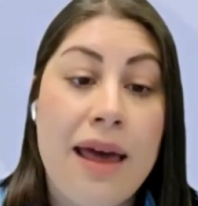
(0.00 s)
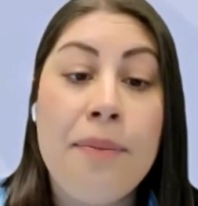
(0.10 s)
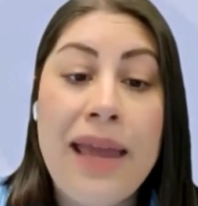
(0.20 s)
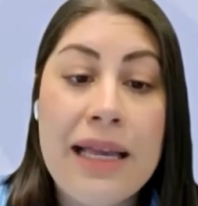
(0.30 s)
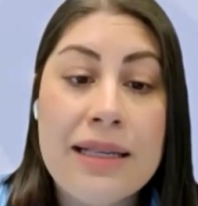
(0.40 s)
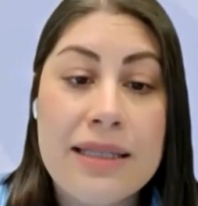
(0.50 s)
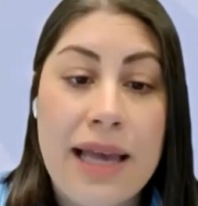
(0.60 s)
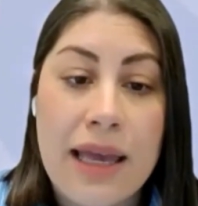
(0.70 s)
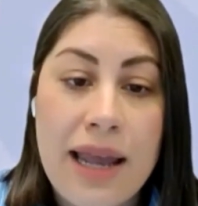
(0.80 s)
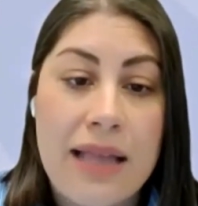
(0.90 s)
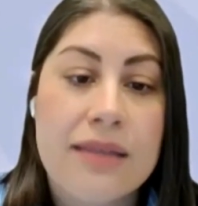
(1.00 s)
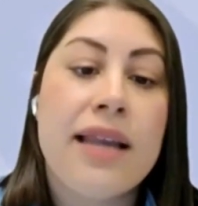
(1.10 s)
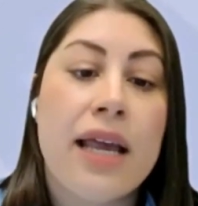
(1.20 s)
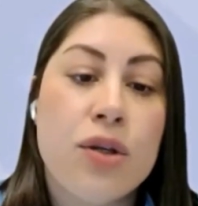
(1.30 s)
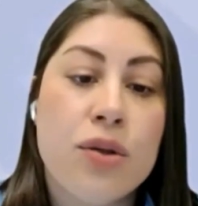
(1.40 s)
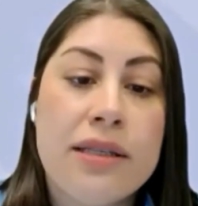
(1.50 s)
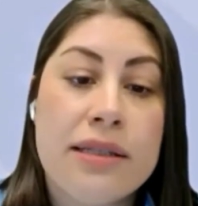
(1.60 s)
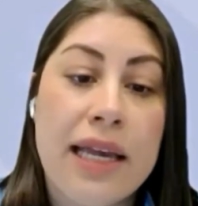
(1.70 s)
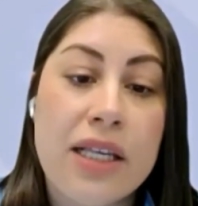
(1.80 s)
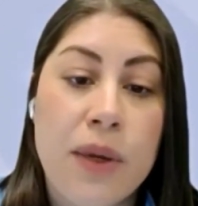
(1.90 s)
That being said, at State
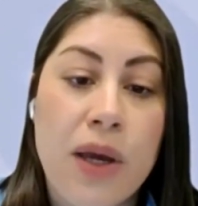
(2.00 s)
Trustees,